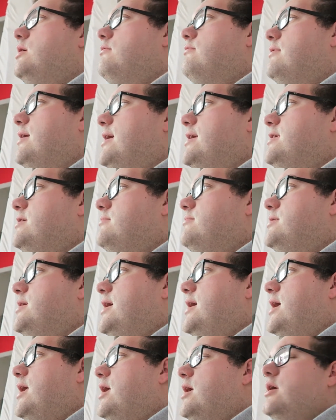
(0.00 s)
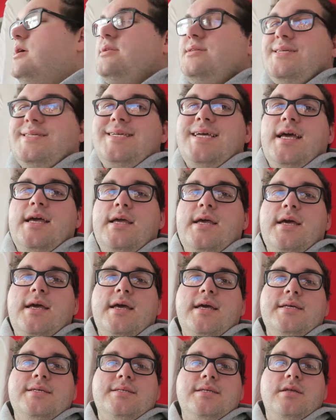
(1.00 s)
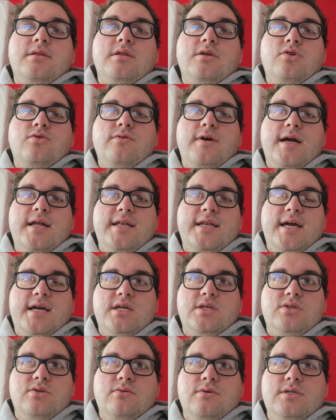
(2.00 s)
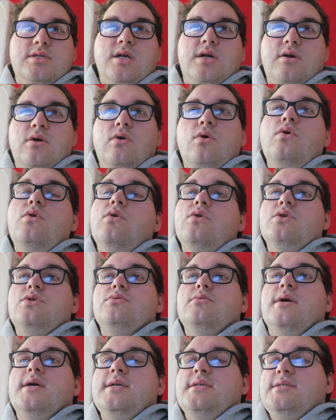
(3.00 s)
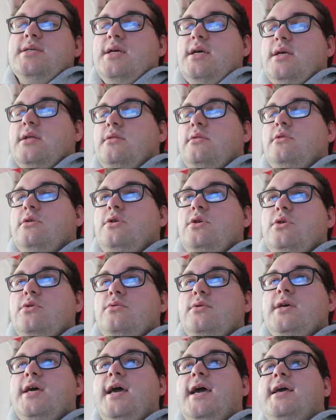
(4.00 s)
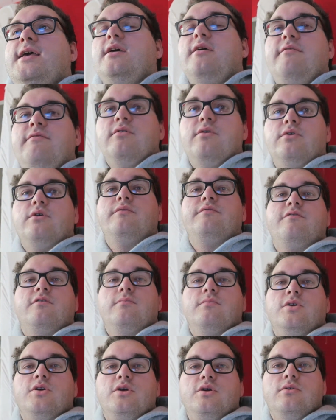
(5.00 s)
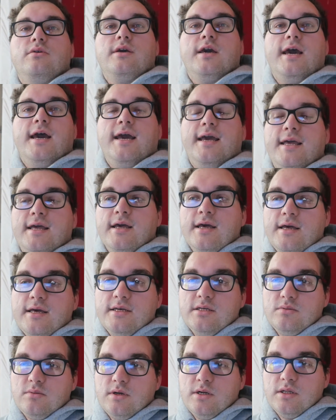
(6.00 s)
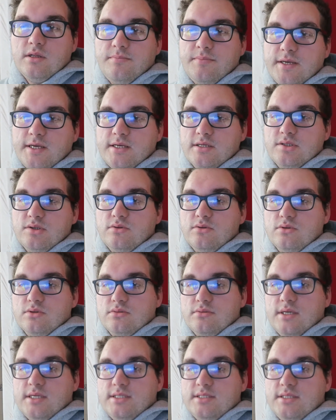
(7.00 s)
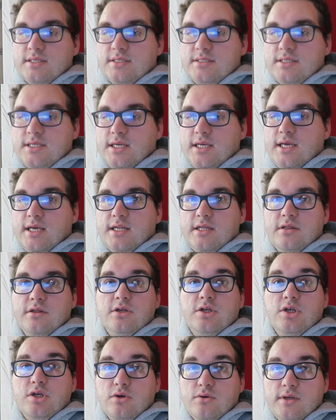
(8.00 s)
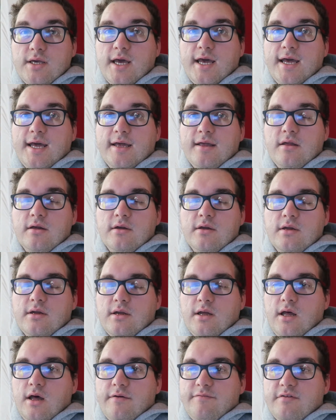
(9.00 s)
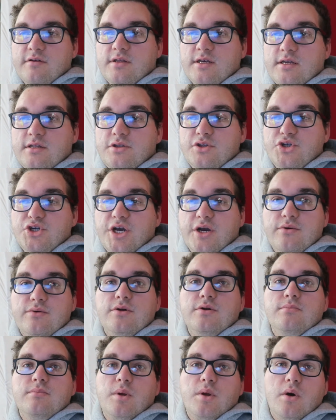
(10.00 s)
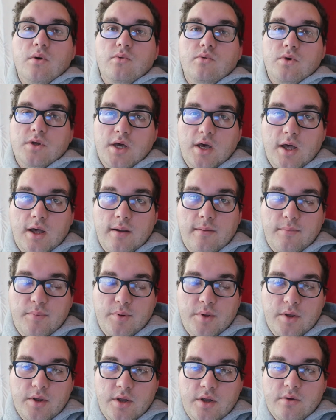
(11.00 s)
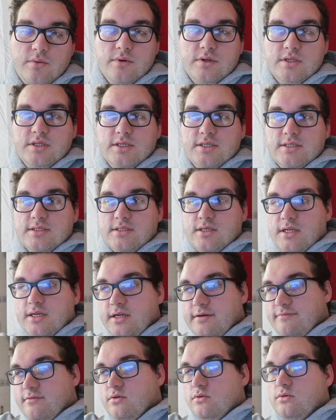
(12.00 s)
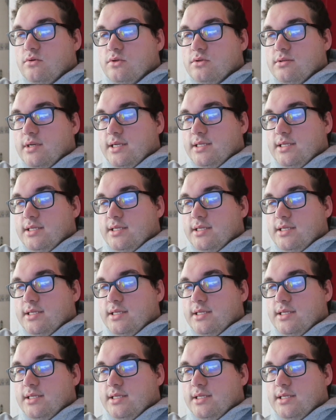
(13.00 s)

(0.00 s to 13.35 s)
random day. Today is the Grand National. It's like a horse race in the UK, if you're not from the UK. It's one of the biggest horse races in the UK, other than Cheltenham Gold Cup, which is another horse